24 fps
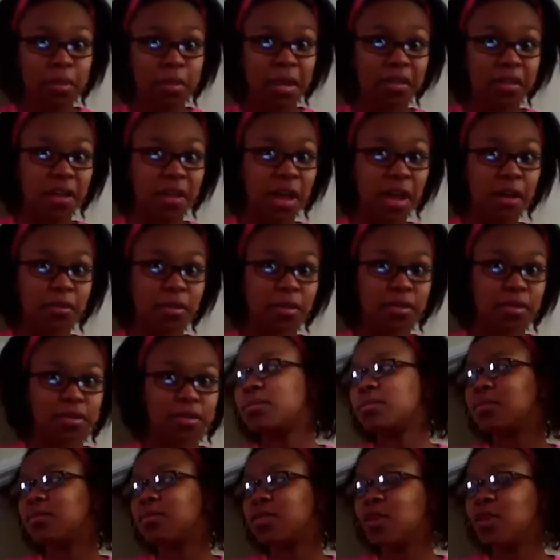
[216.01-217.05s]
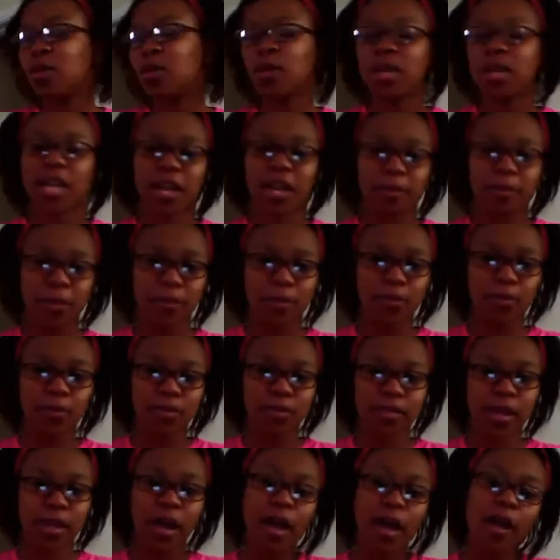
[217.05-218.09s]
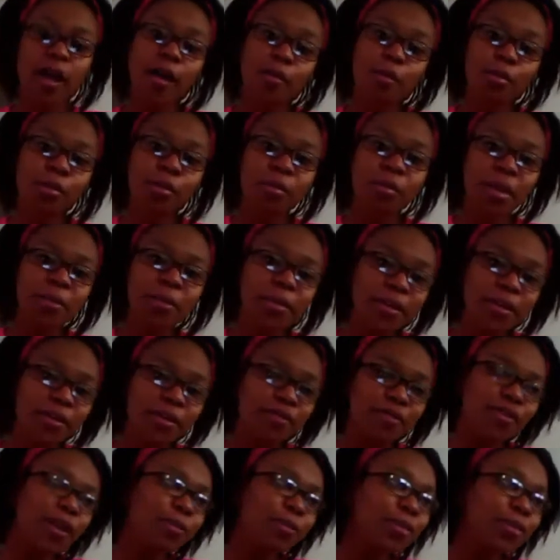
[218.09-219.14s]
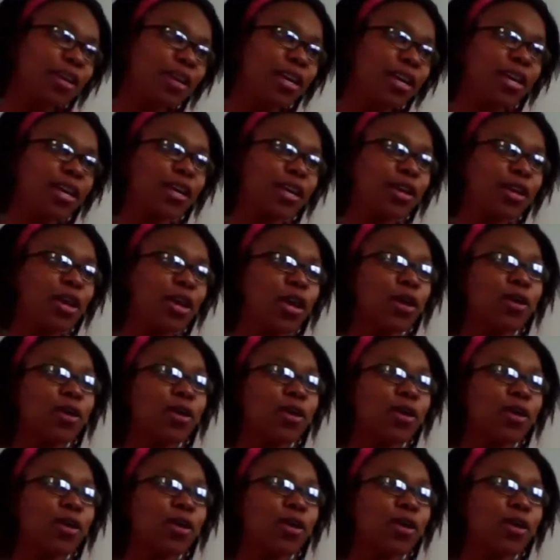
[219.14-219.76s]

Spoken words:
It's Irish. Though a lot of people would say, oh, well, maybe your family,